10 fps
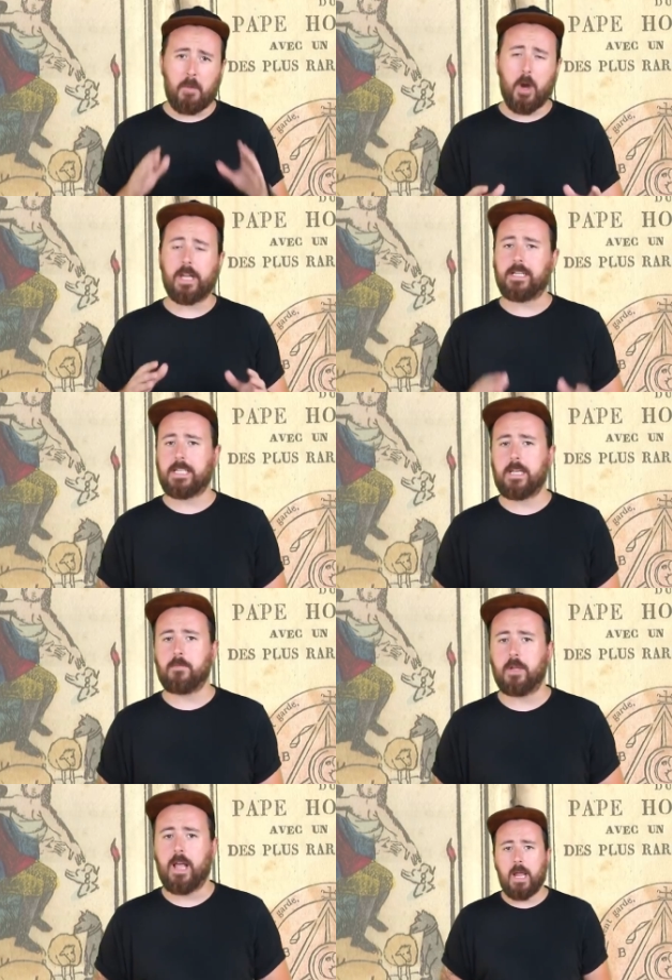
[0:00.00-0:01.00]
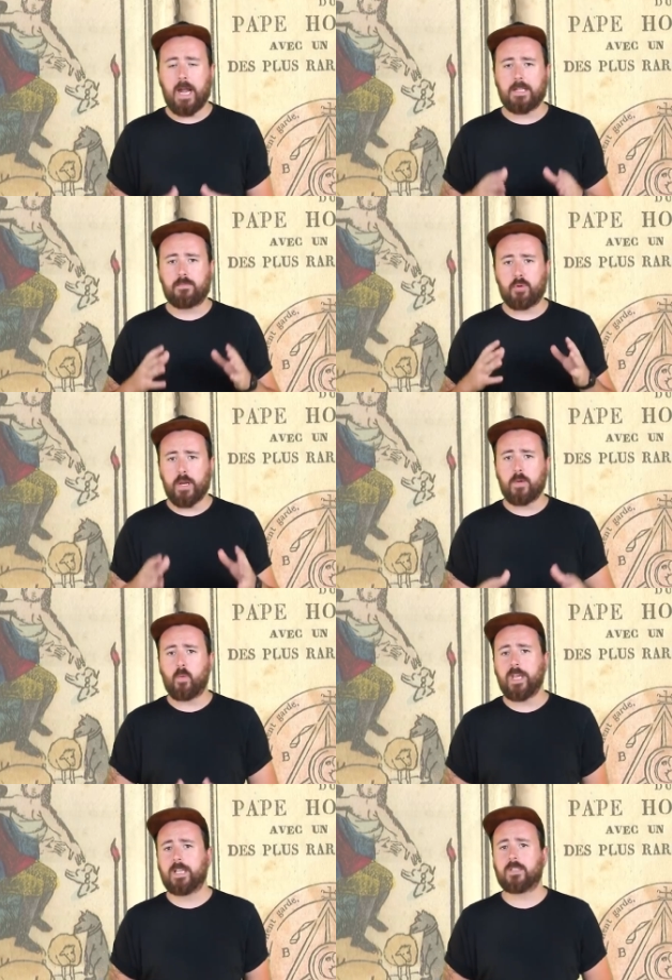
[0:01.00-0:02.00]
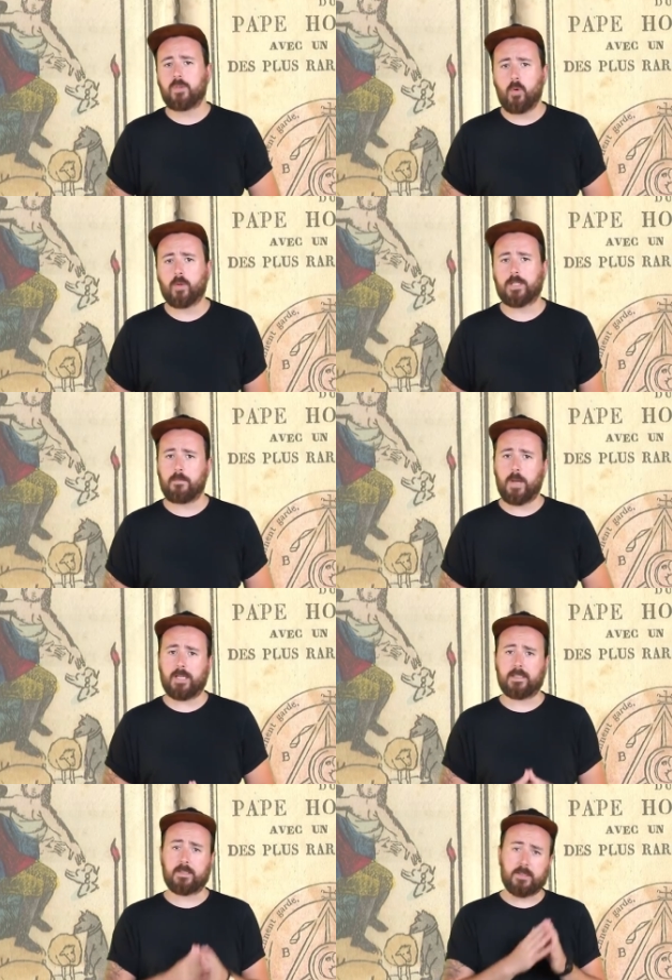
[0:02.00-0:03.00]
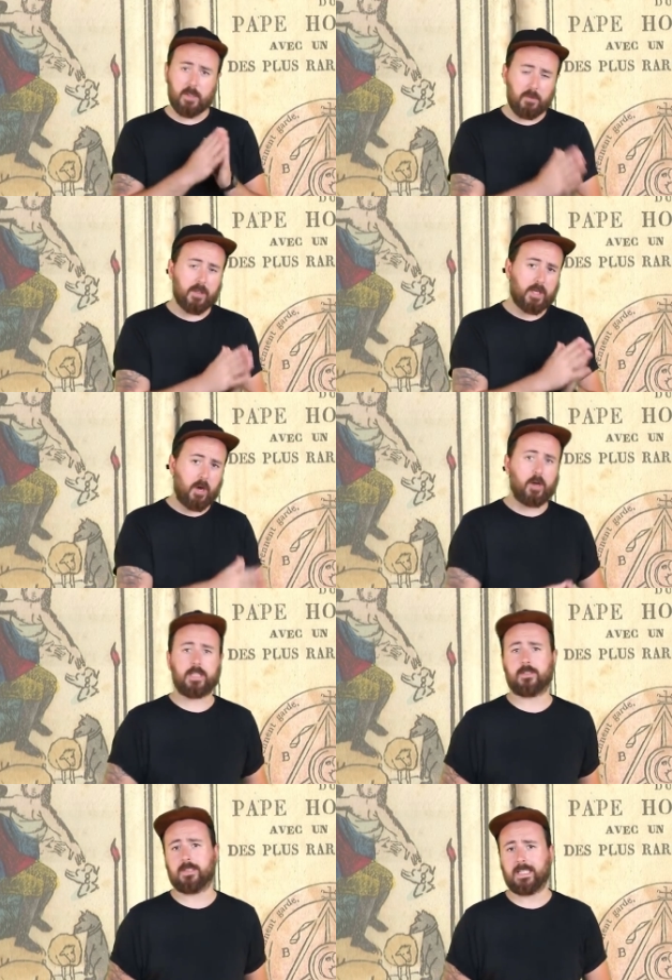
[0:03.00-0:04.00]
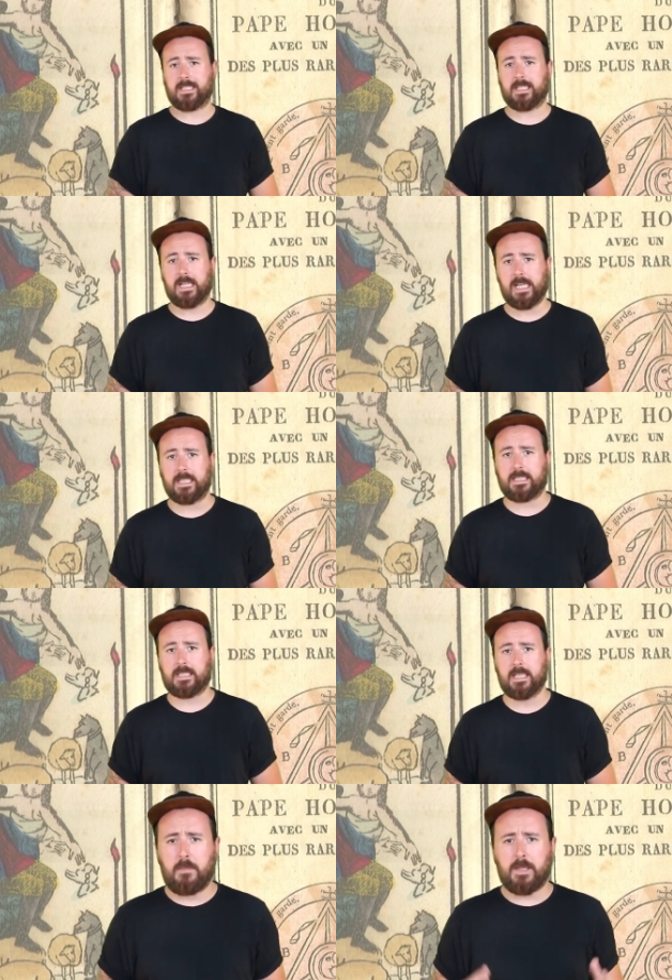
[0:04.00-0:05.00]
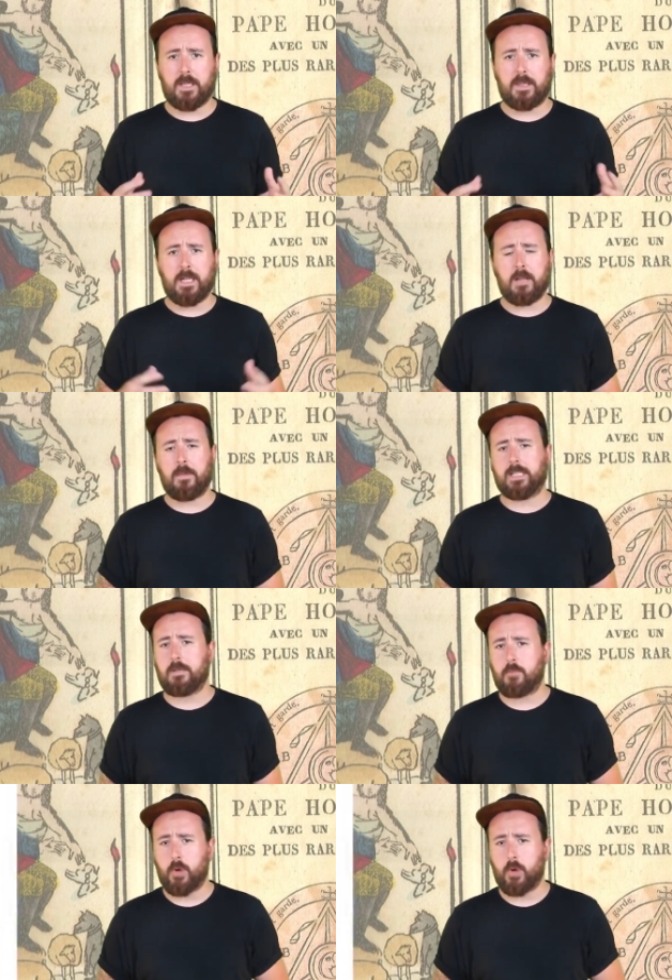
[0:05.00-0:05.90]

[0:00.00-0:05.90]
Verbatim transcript: minor demon and is pretty weak source compared to some of the guys on this list. But the thing that makes him